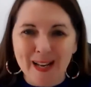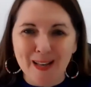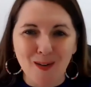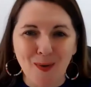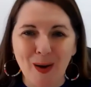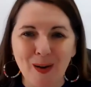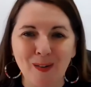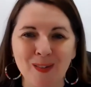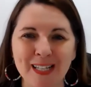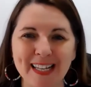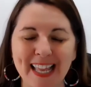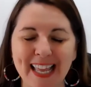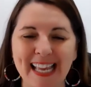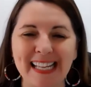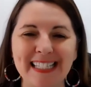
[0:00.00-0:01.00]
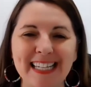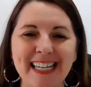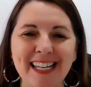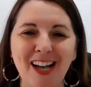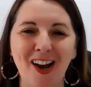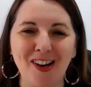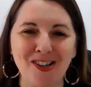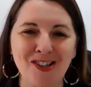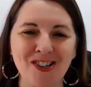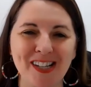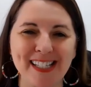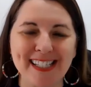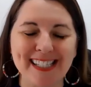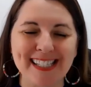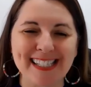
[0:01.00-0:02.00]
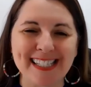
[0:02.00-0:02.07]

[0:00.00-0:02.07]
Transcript: in the world in the 1800s.